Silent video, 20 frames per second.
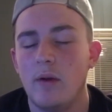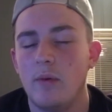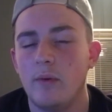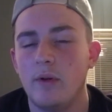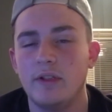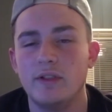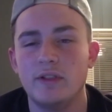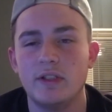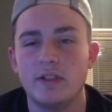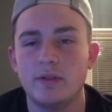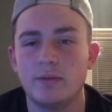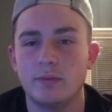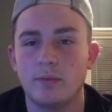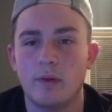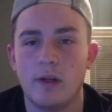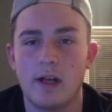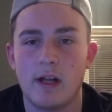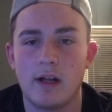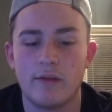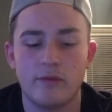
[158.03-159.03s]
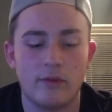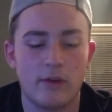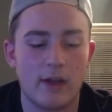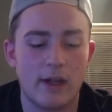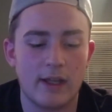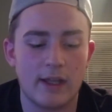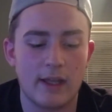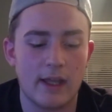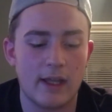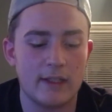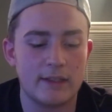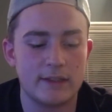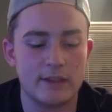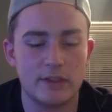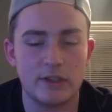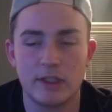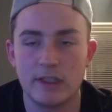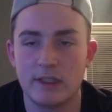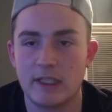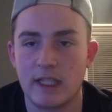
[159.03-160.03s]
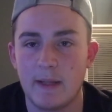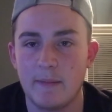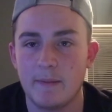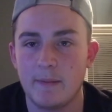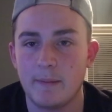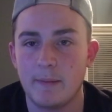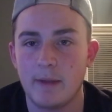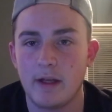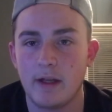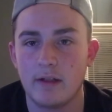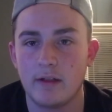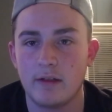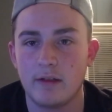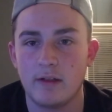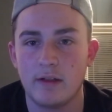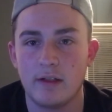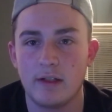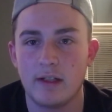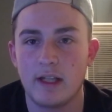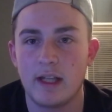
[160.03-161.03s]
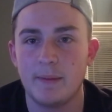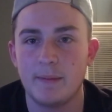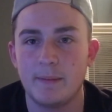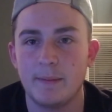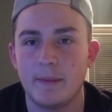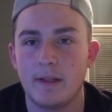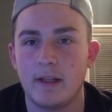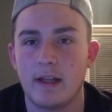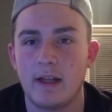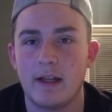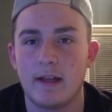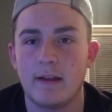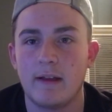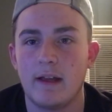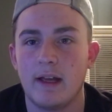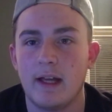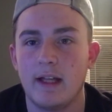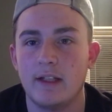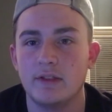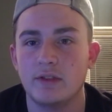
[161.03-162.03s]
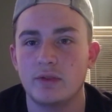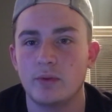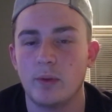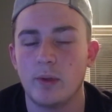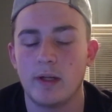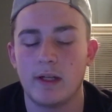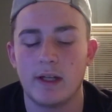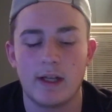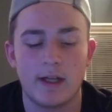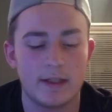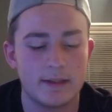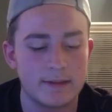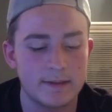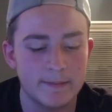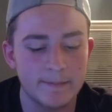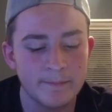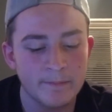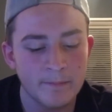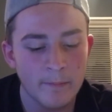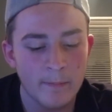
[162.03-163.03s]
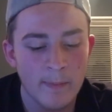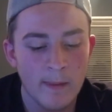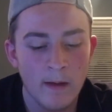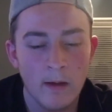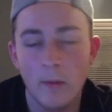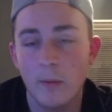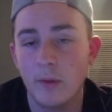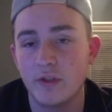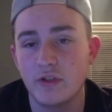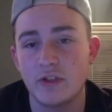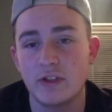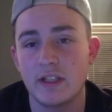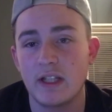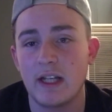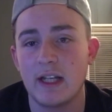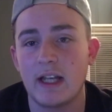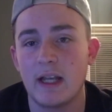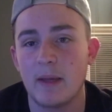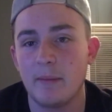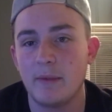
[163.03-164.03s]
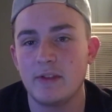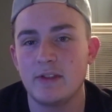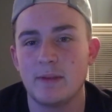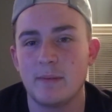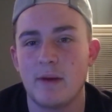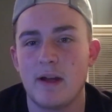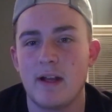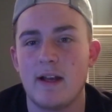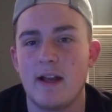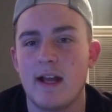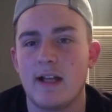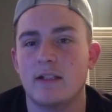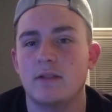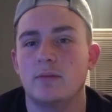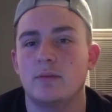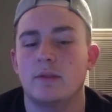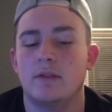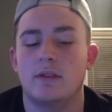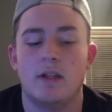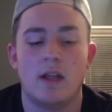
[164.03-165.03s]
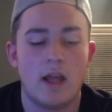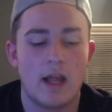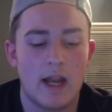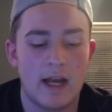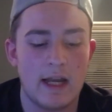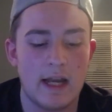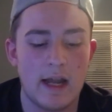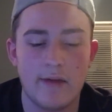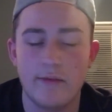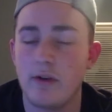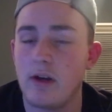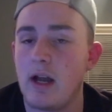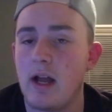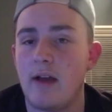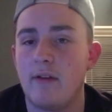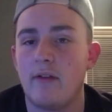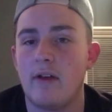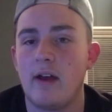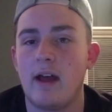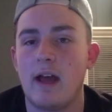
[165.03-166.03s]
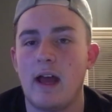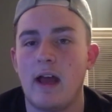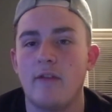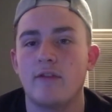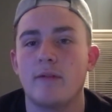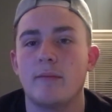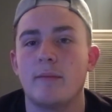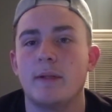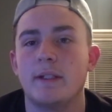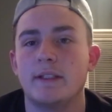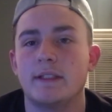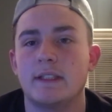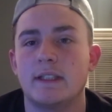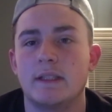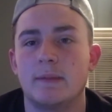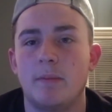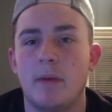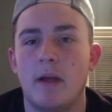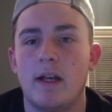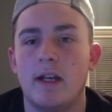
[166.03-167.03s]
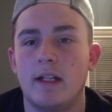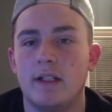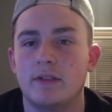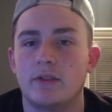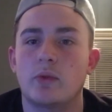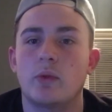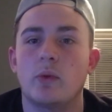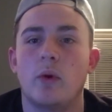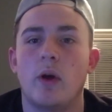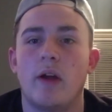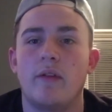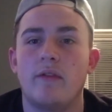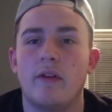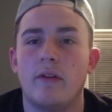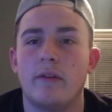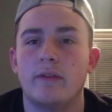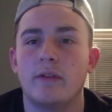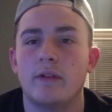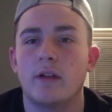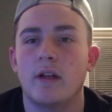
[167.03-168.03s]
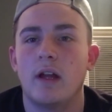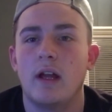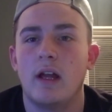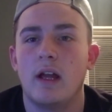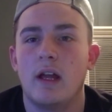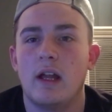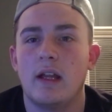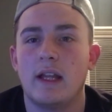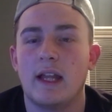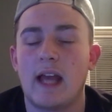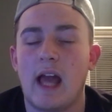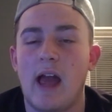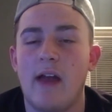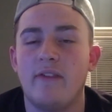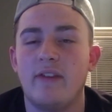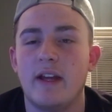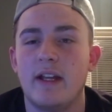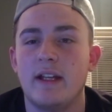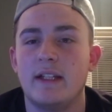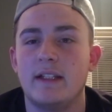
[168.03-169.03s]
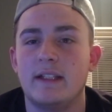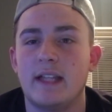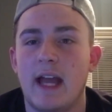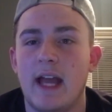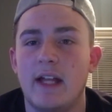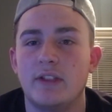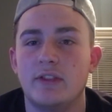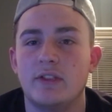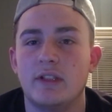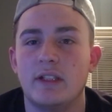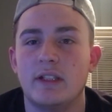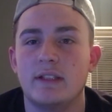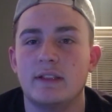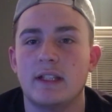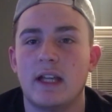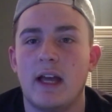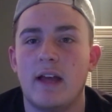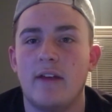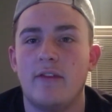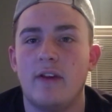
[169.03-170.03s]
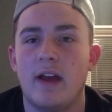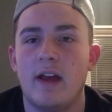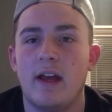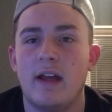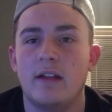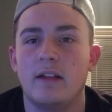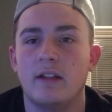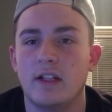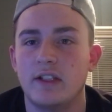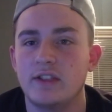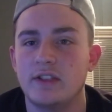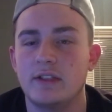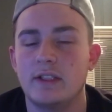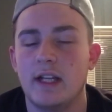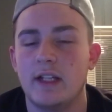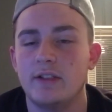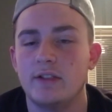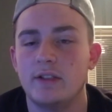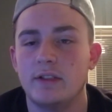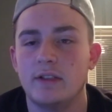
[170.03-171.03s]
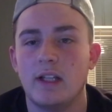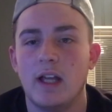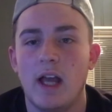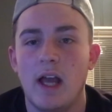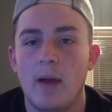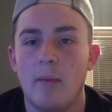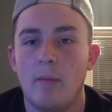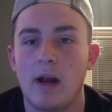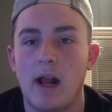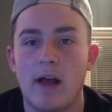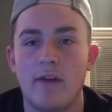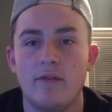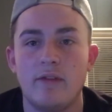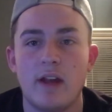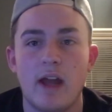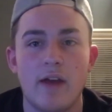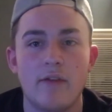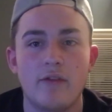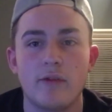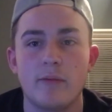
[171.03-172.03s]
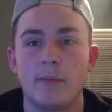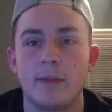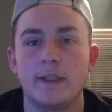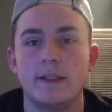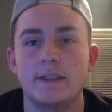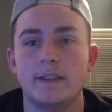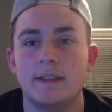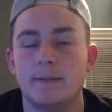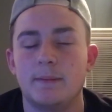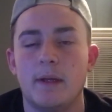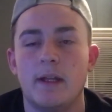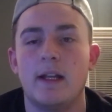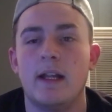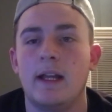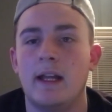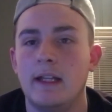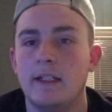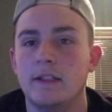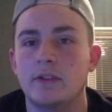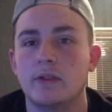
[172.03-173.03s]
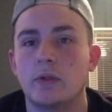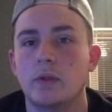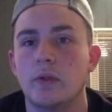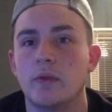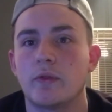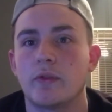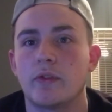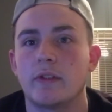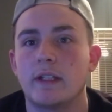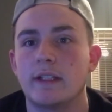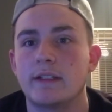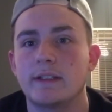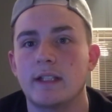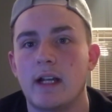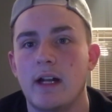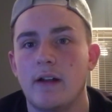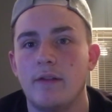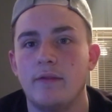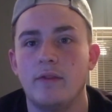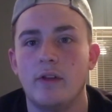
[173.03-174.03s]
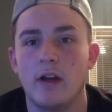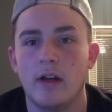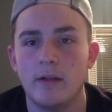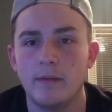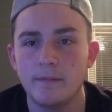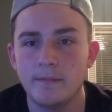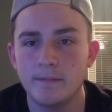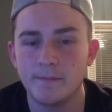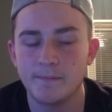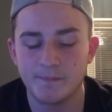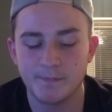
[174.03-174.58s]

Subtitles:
which is whatever, I guess. It just keeps me it keeps me like in school, I guess. Which is gonna get me to my next one. Never have I ever been suspended in school. I've had detentions, I've had lunch detentions, but I've never been suspended in school for things that I've done,